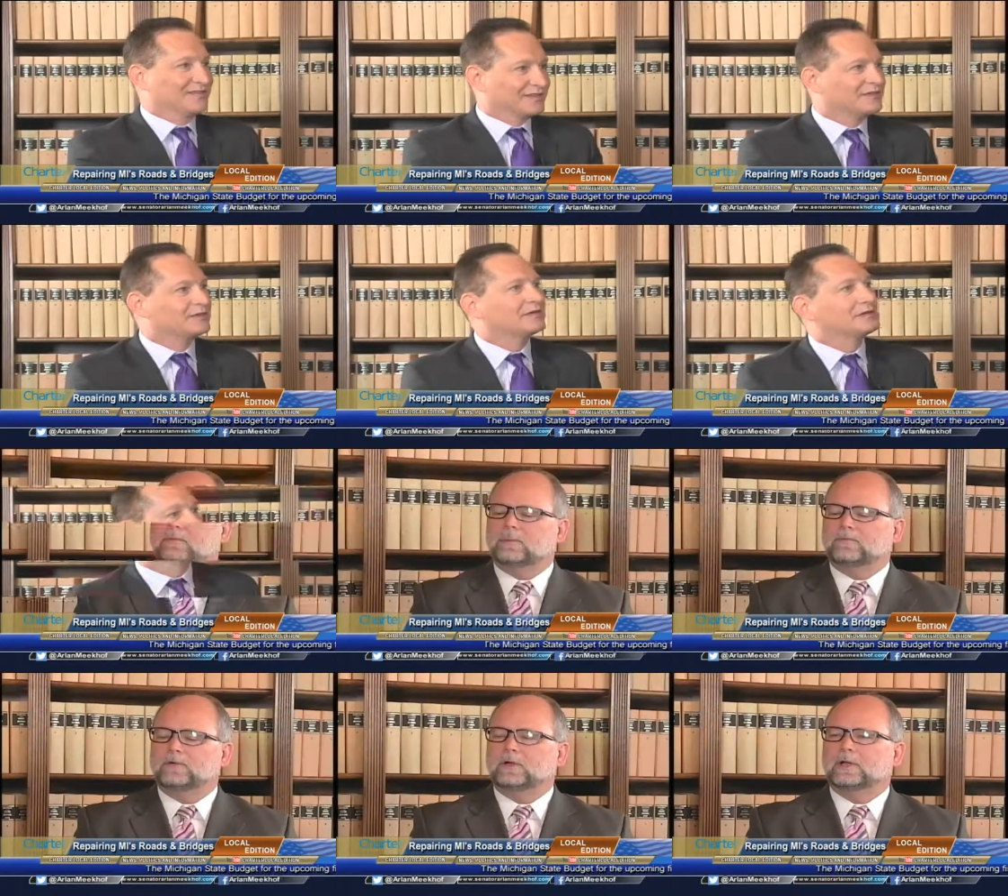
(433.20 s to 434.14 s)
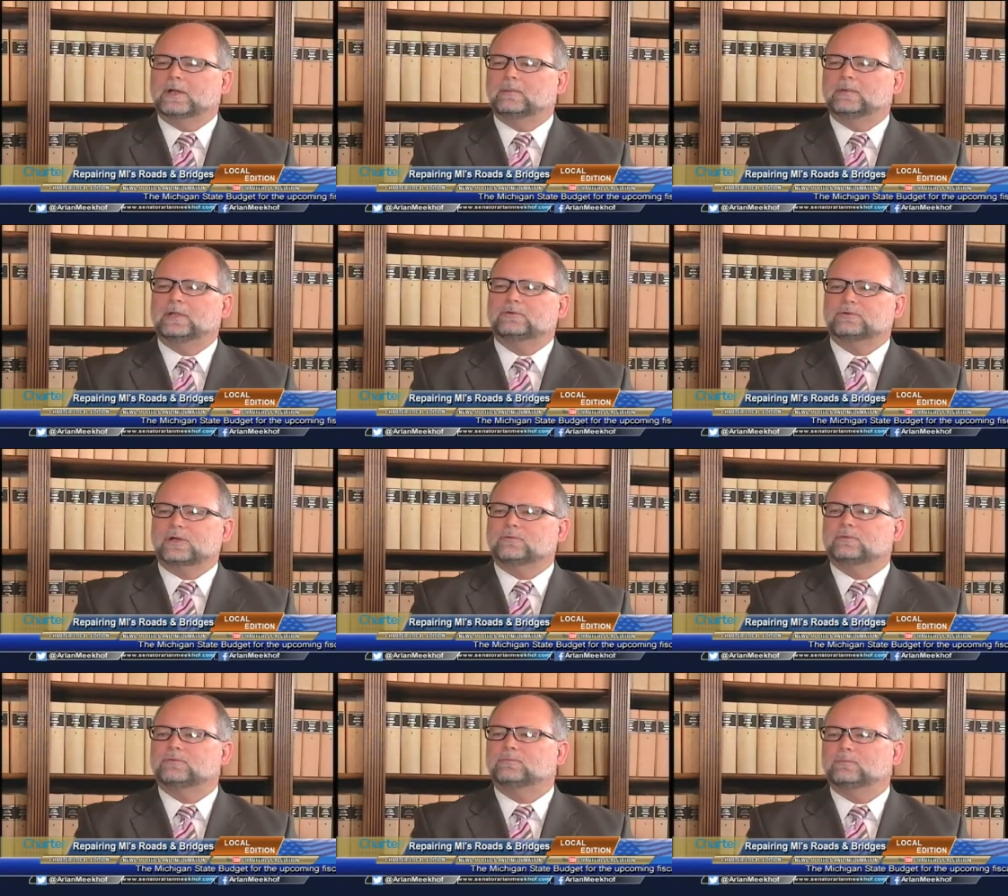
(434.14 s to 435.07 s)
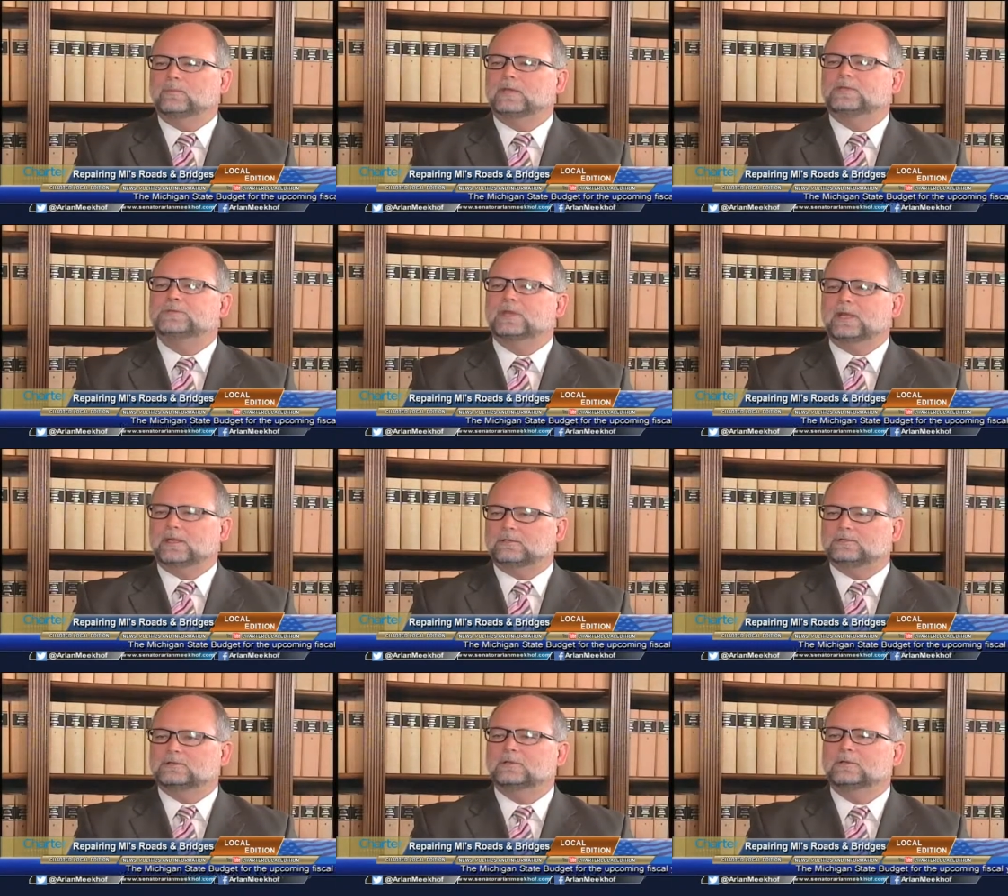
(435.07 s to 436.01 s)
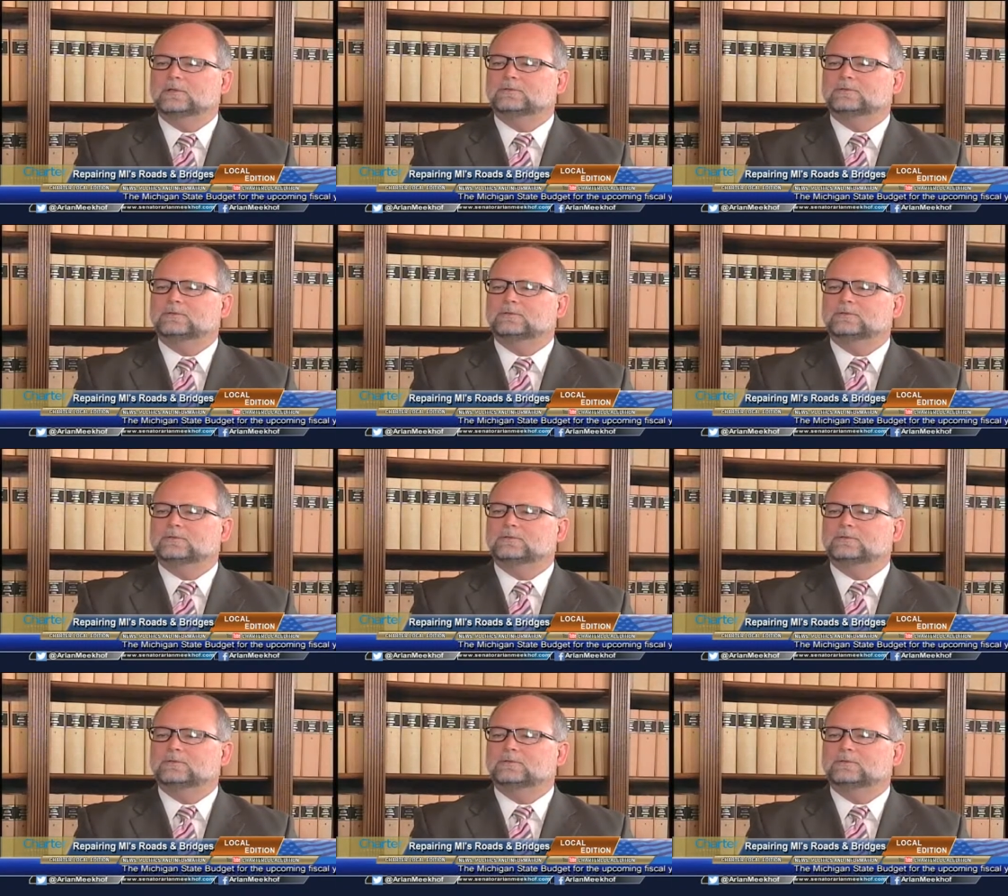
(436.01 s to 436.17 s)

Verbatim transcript: there's a segment of our economy that travels many states.